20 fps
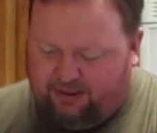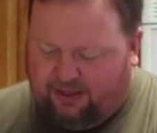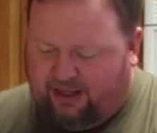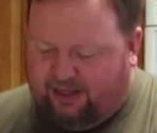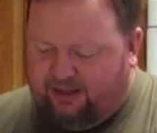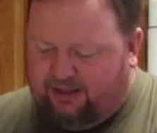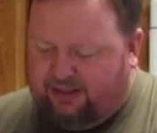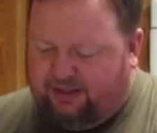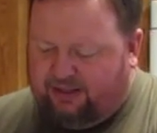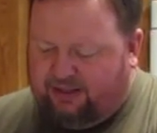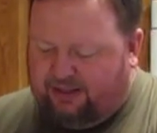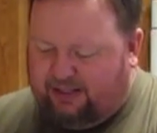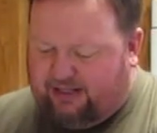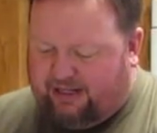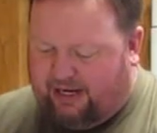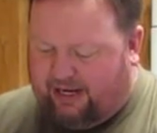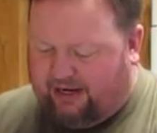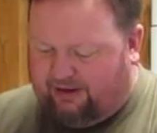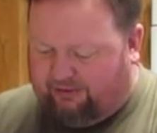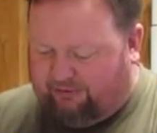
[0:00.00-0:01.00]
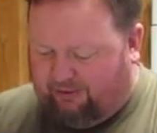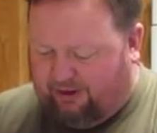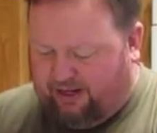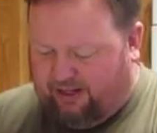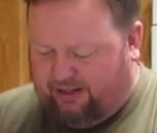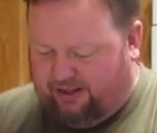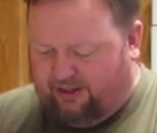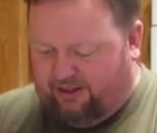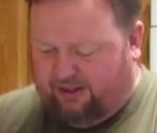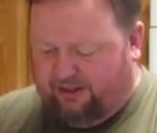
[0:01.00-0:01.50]
and then
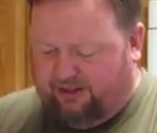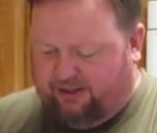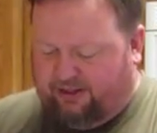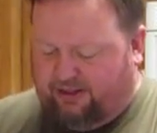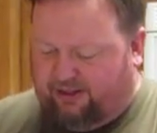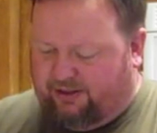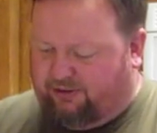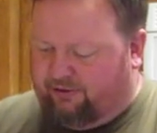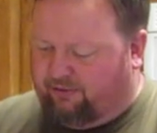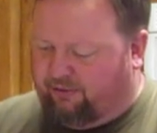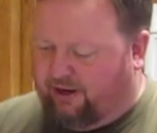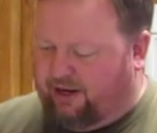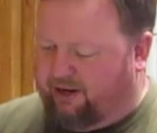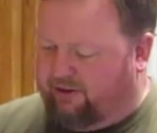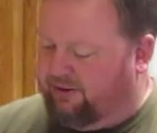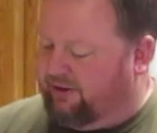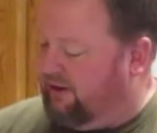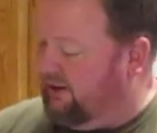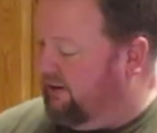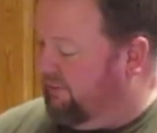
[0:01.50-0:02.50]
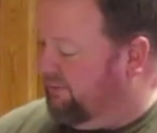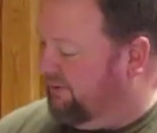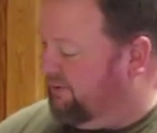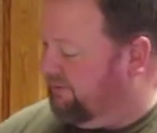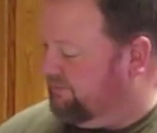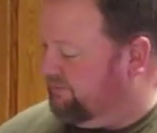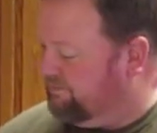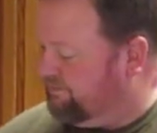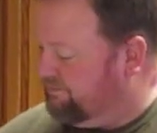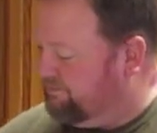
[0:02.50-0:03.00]
dehydrated and ground up.
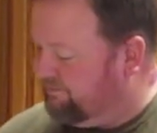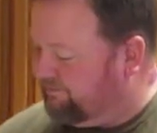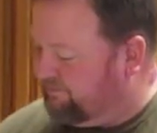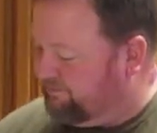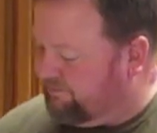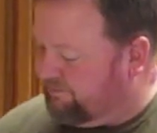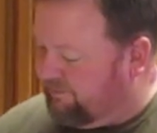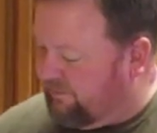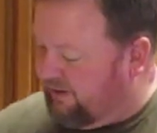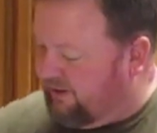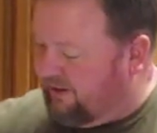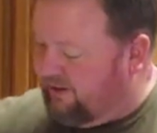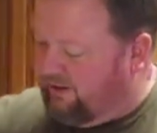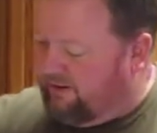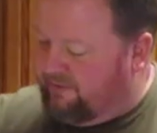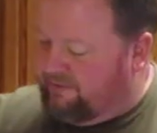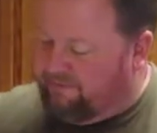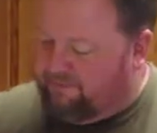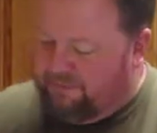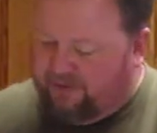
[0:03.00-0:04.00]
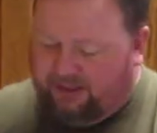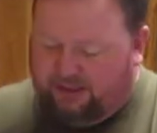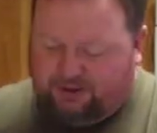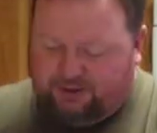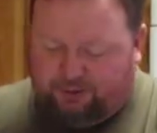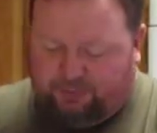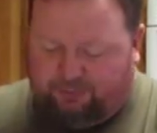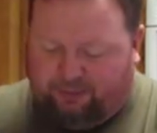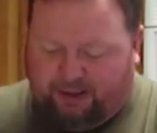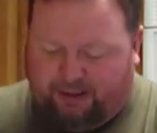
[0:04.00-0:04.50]
These
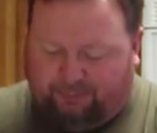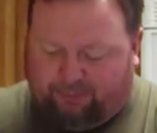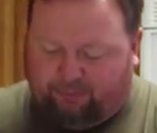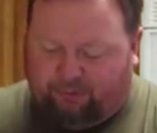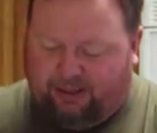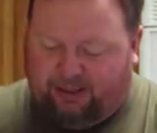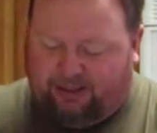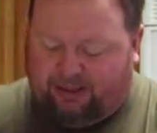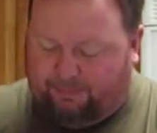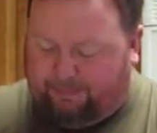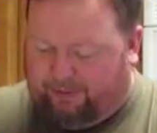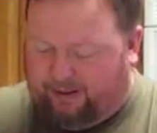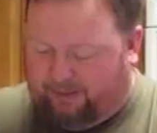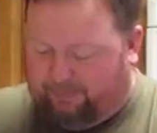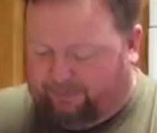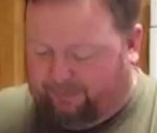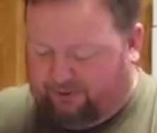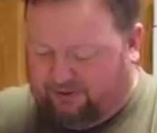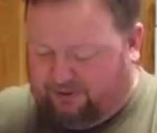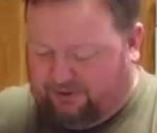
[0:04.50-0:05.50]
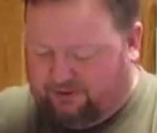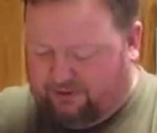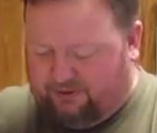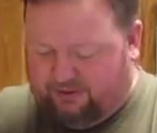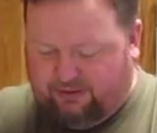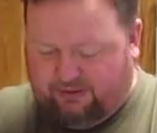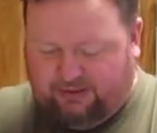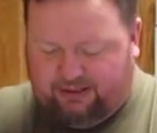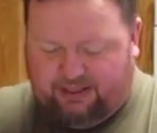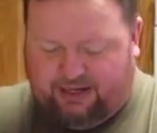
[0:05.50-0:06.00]
are paprika peppers
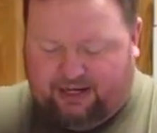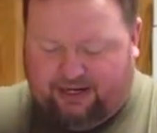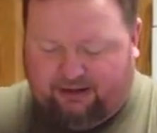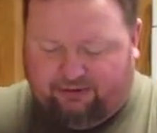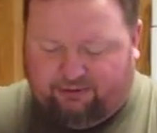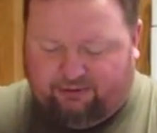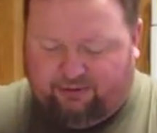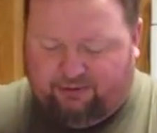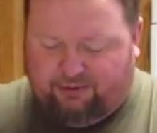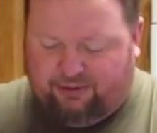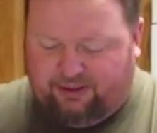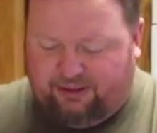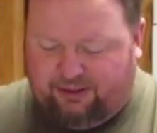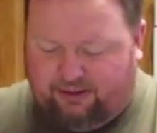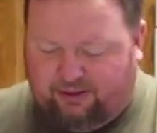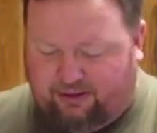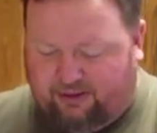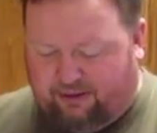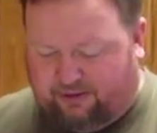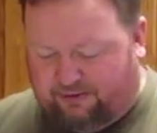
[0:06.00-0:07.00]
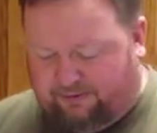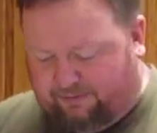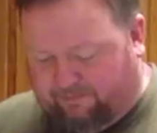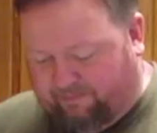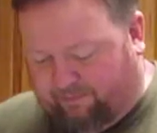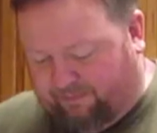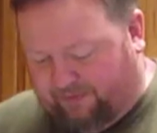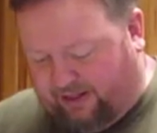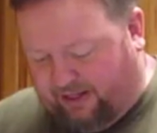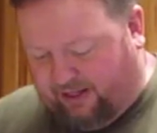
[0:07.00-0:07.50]
that I grew in the
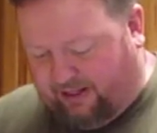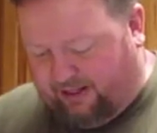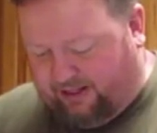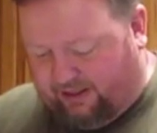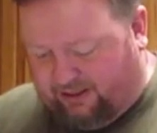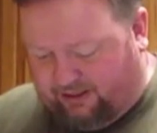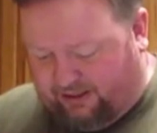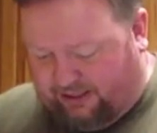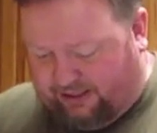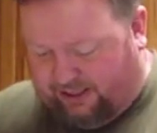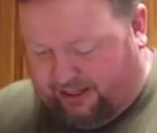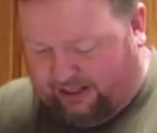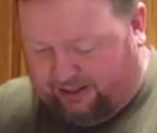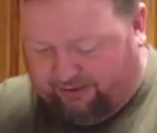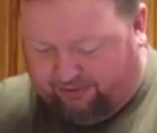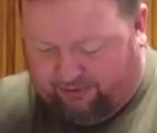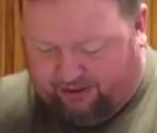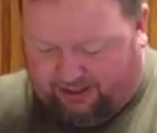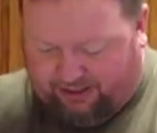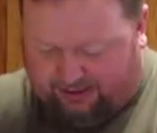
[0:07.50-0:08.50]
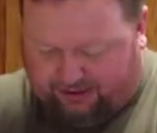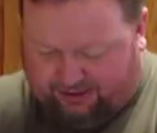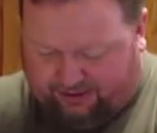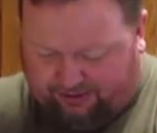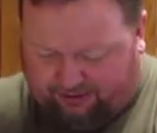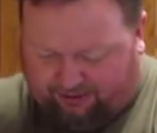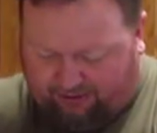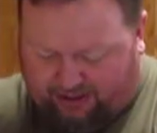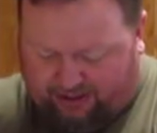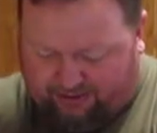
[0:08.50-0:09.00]
garden and dehydrated
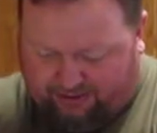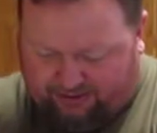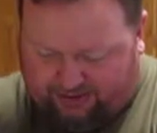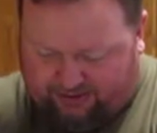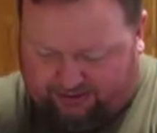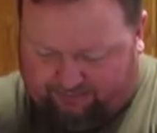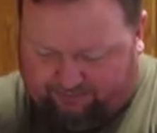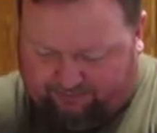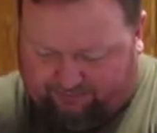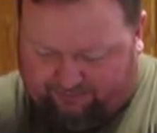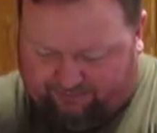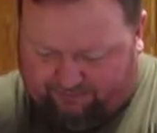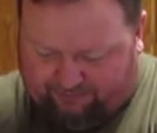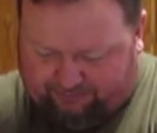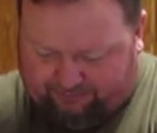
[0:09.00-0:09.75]
and ground up.